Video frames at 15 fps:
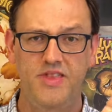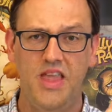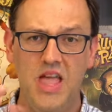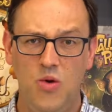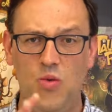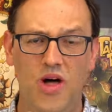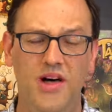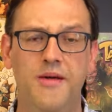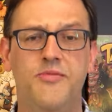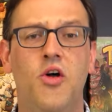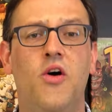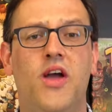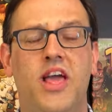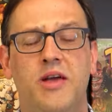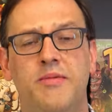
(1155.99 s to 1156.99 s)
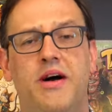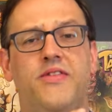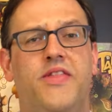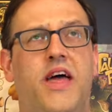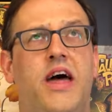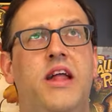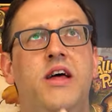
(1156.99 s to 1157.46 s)
And while I'm talking about
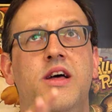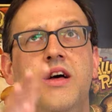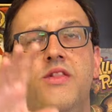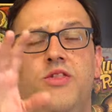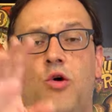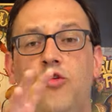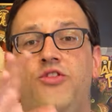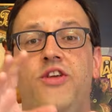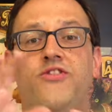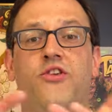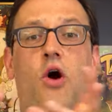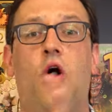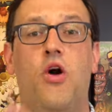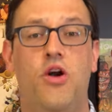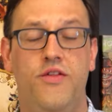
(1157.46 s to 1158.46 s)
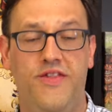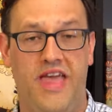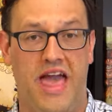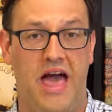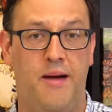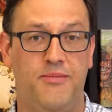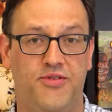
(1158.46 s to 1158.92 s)
that, those hints are on
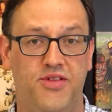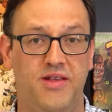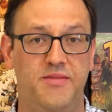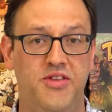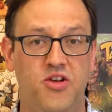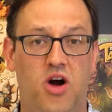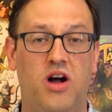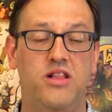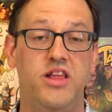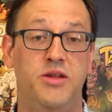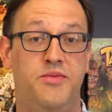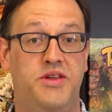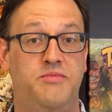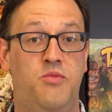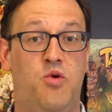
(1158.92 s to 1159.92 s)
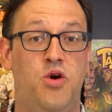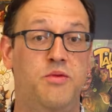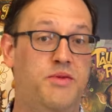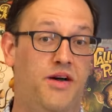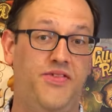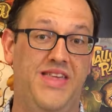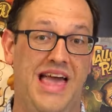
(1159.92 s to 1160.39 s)
the app, so let me talk a little bit more
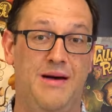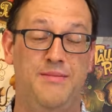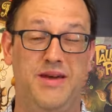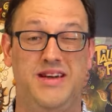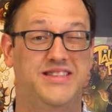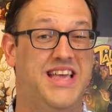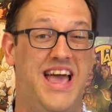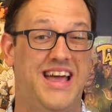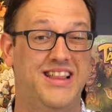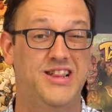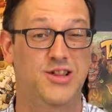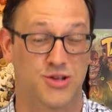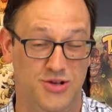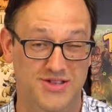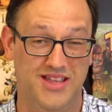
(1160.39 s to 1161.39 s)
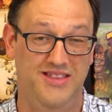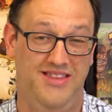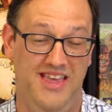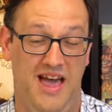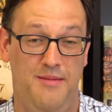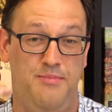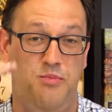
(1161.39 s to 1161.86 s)
about the app because I hadn't looked at
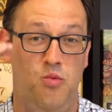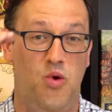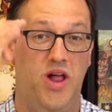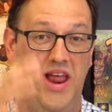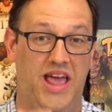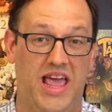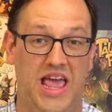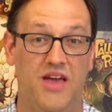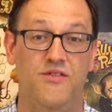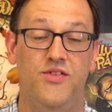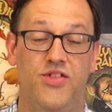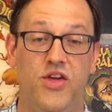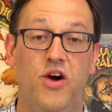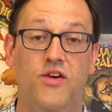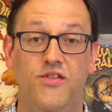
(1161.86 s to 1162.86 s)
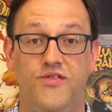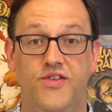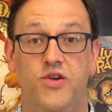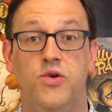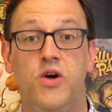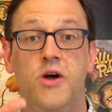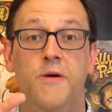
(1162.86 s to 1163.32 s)
the app when I gave you the
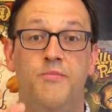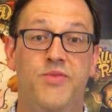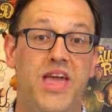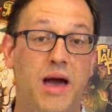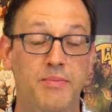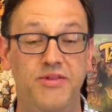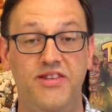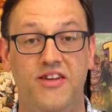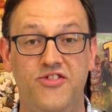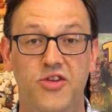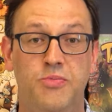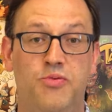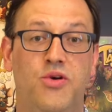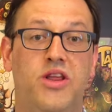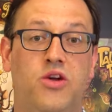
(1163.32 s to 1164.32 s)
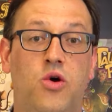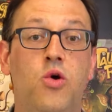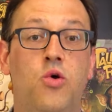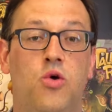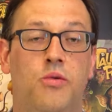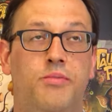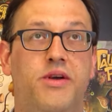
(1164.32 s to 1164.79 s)
overview. The app is actually pretty
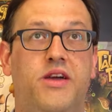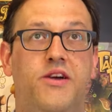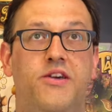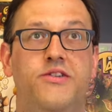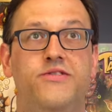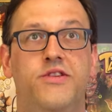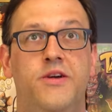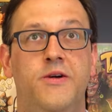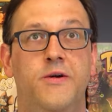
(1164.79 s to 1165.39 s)
cool because